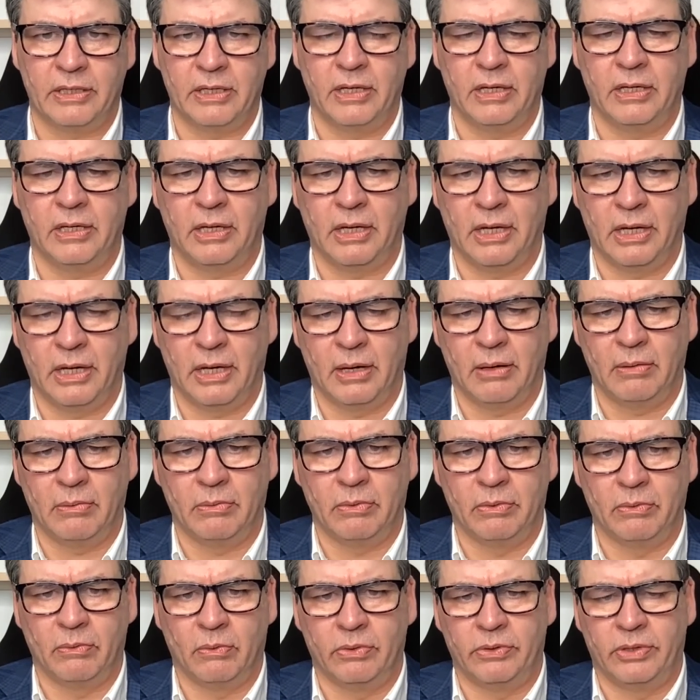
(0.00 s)

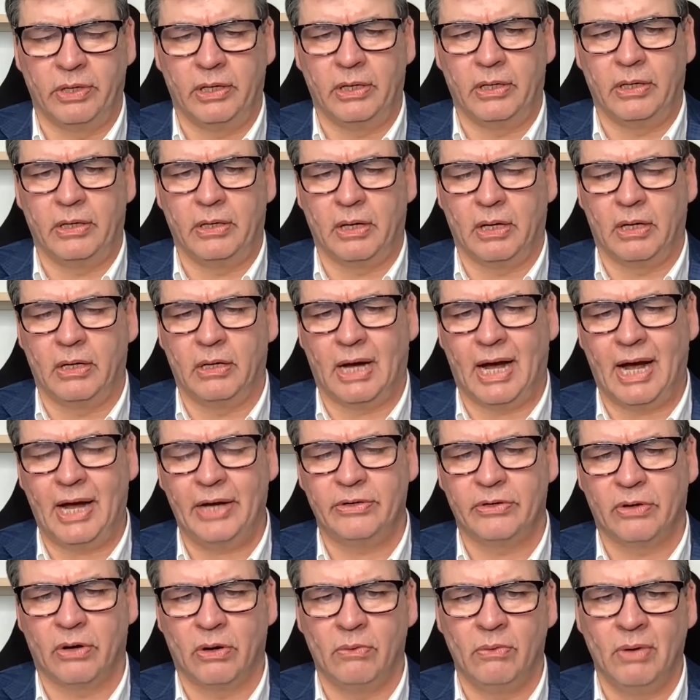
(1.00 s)
the
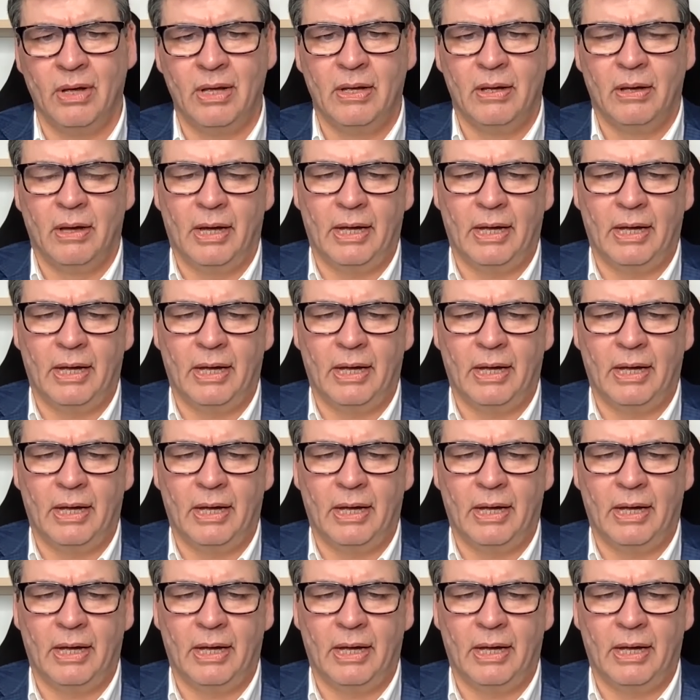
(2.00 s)
hydro